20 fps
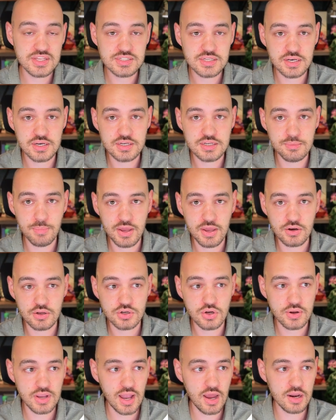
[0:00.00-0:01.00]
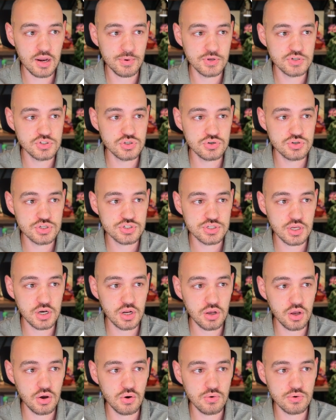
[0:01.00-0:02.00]
it's going to depend on your county, but you're just going
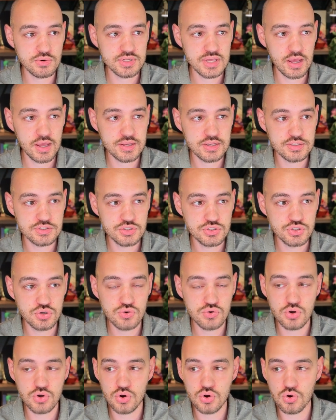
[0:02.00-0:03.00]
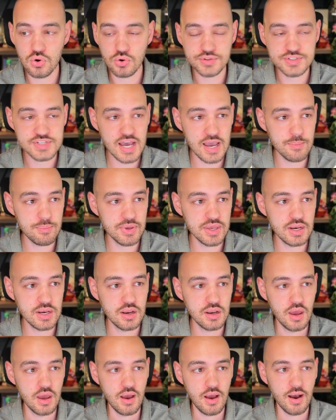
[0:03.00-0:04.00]
to go to Google, type
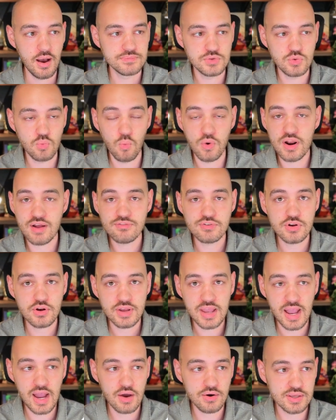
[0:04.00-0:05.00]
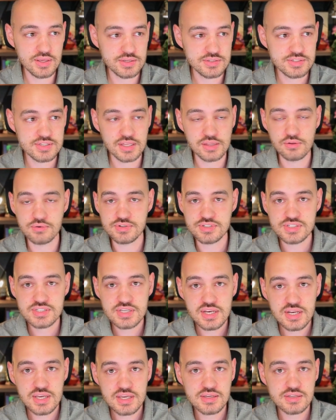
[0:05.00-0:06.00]
in whatever your county is, St. Louis
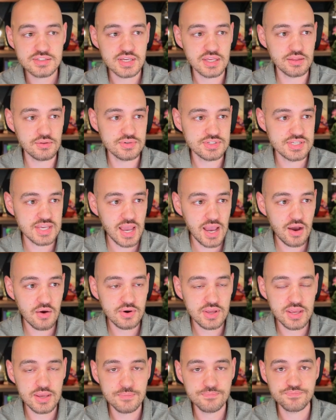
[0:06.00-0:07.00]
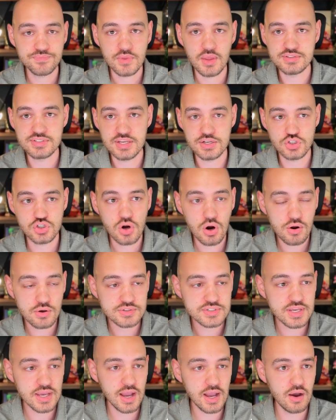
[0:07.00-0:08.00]
City, St. Louis County, St.
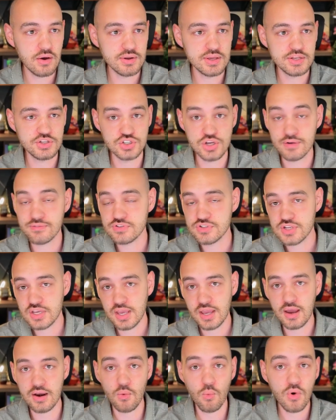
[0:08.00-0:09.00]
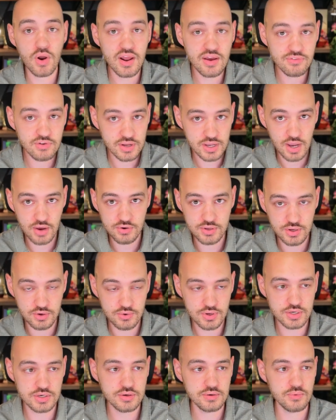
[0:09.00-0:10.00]
Charles County, Jefferson County, whatever county
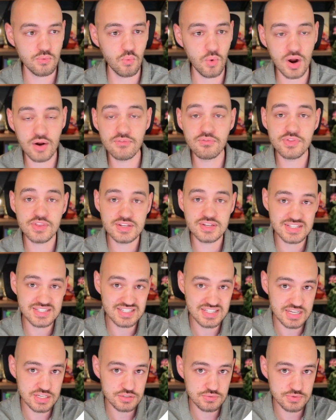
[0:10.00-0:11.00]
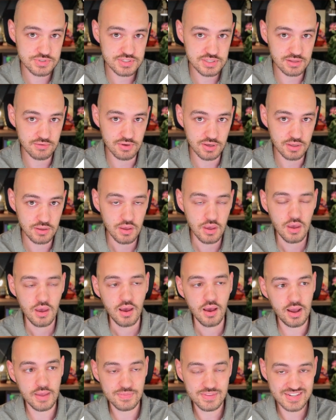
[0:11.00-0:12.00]
you're in, wherever the deceased was living
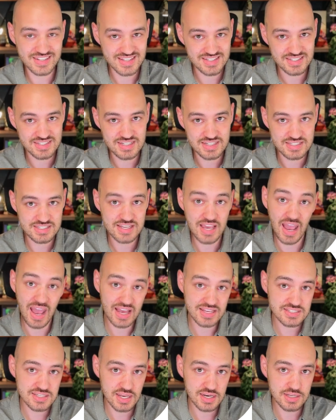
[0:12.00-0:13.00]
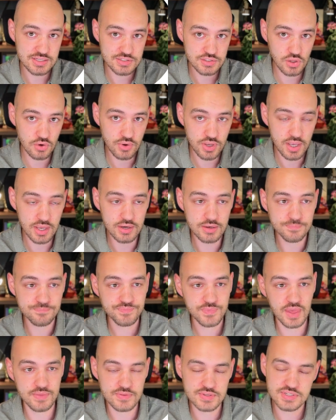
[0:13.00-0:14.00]
and the deceased's asset is located.
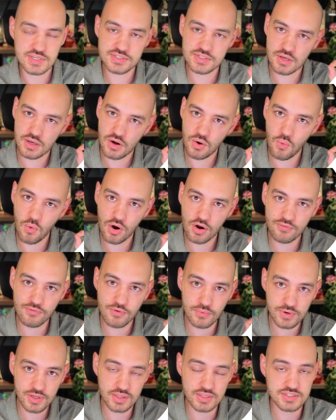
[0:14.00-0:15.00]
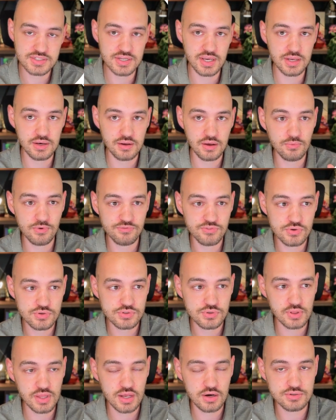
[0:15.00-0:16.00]
And this isn't going to work for real estate.
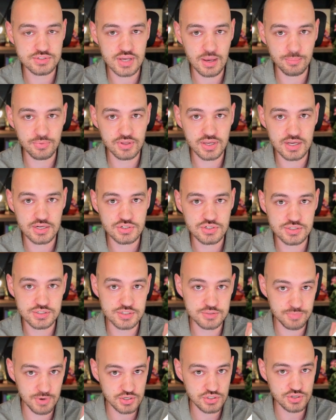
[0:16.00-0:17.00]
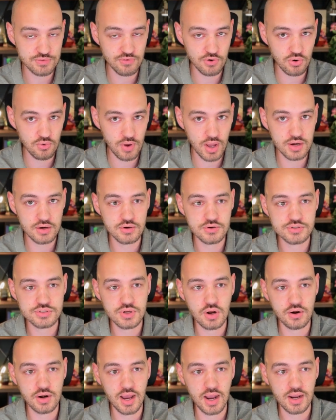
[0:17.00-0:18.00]
Refusal letters applications, especially for
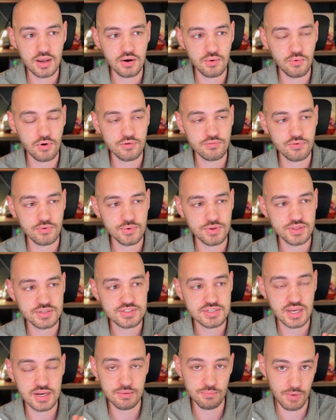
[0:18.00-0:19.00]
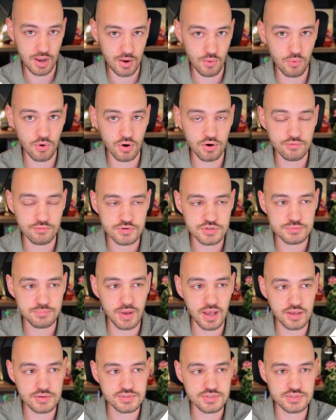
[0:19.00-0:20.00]
creditors, are not going to work for real estate. It might work for
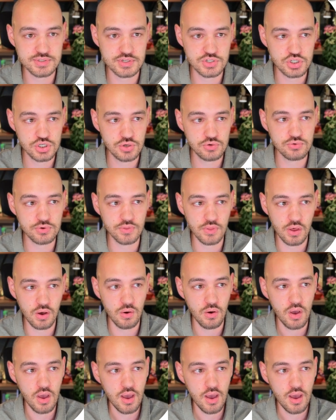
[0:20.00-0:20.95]
spouses and children, though.